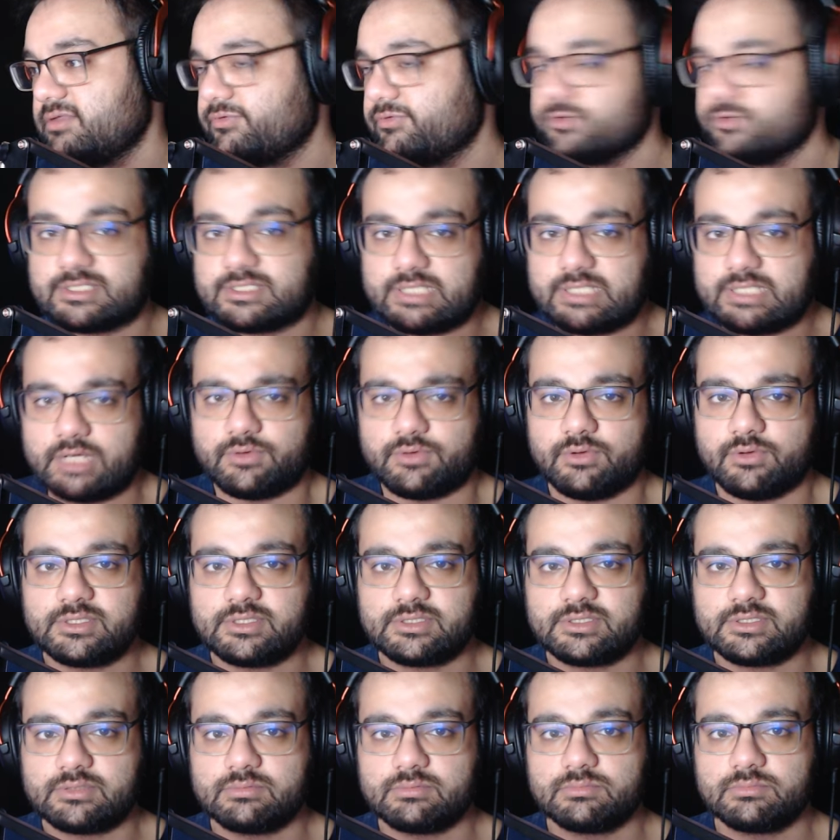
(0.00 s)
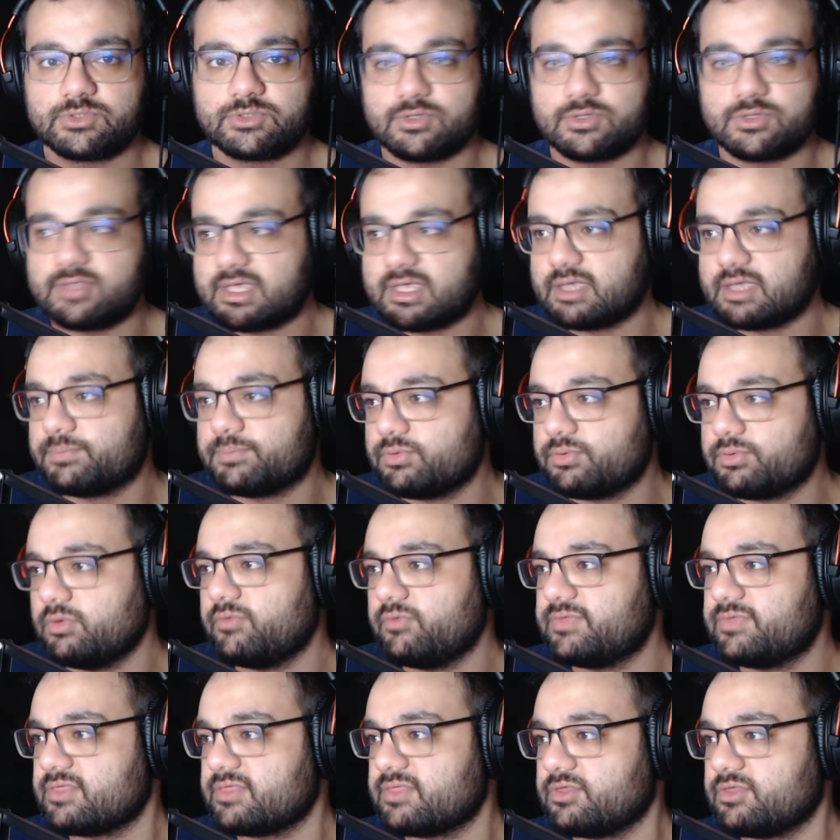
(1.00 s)
for steroids, so they can prove
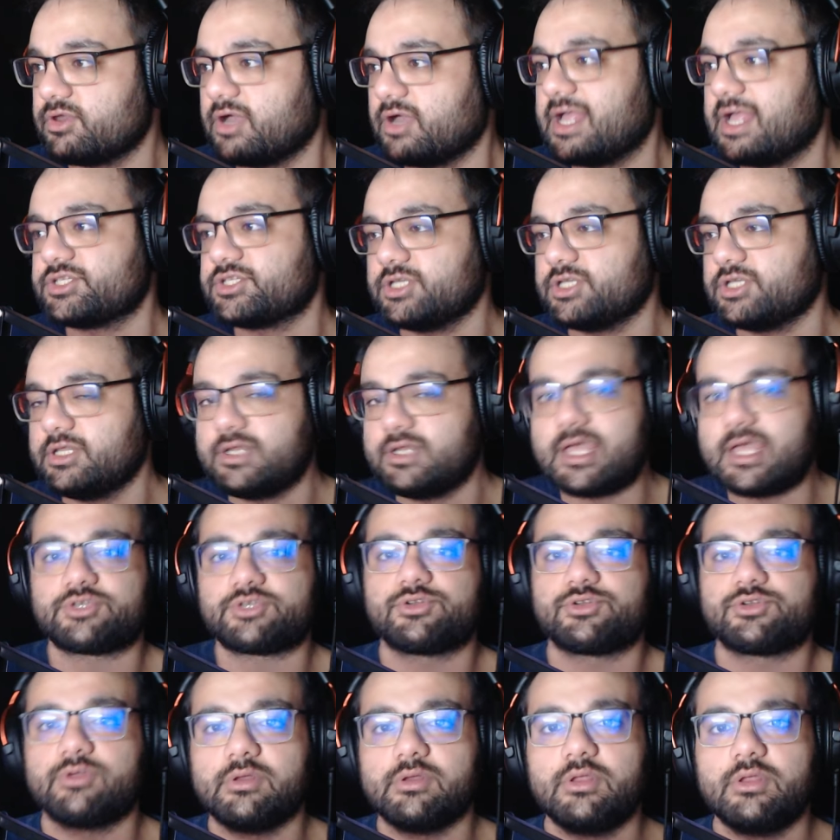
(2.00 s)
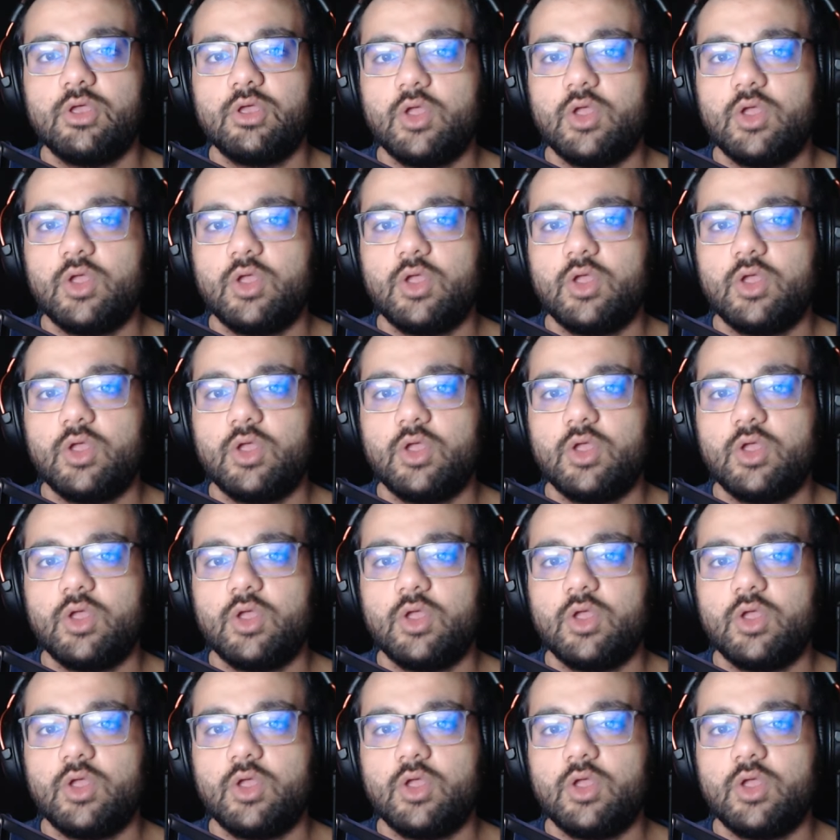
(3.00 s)
that they're actually natural.